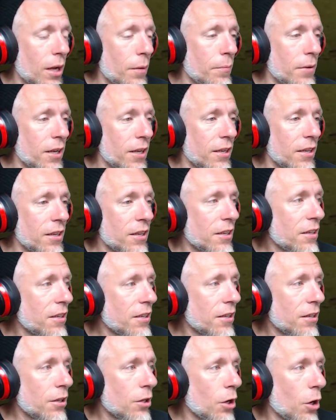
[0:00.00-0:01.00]
I mean,
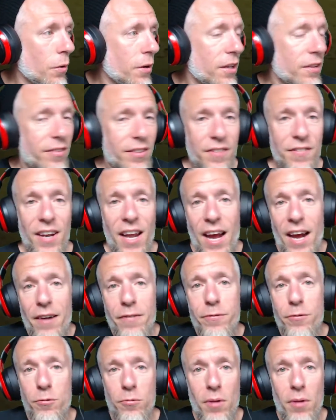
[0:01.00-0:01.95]
you know, he doesn't even have to.